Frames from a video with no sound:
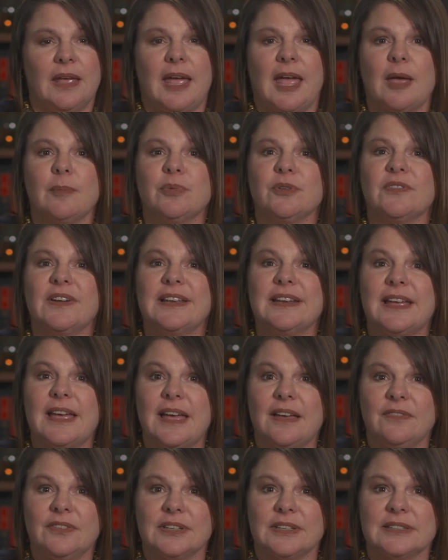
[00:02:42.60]
and provide
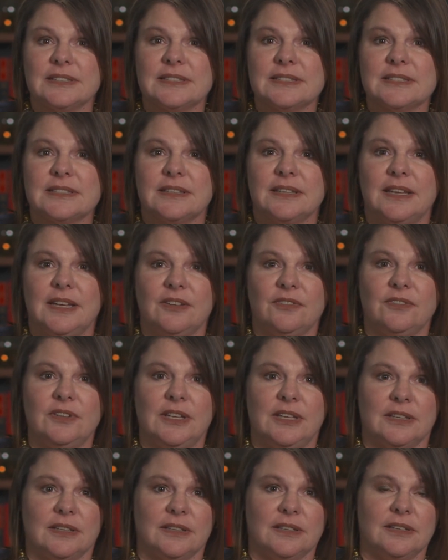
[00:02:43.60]
evidence, if
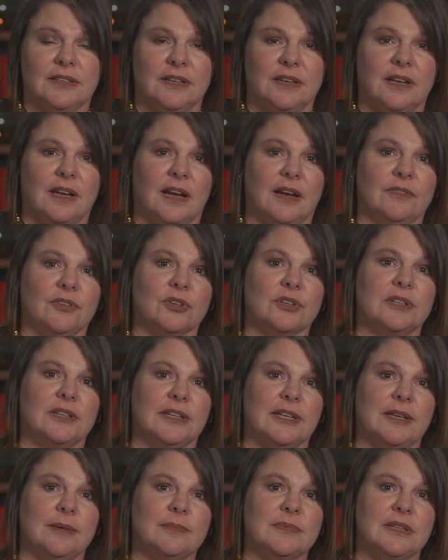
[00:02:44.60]
needed, of your
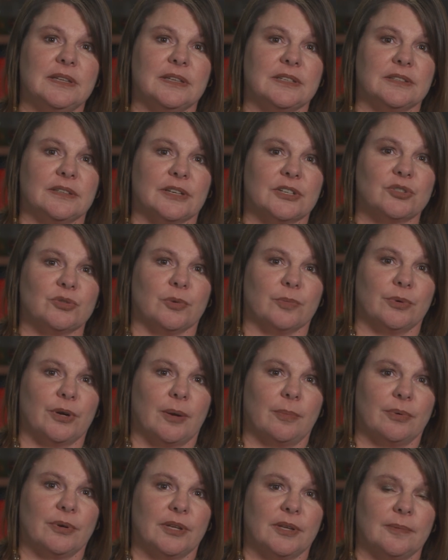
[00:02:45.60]
claim to the intellectual
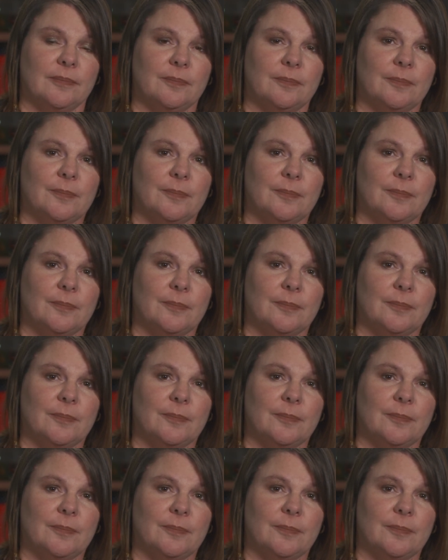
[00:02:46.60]
property.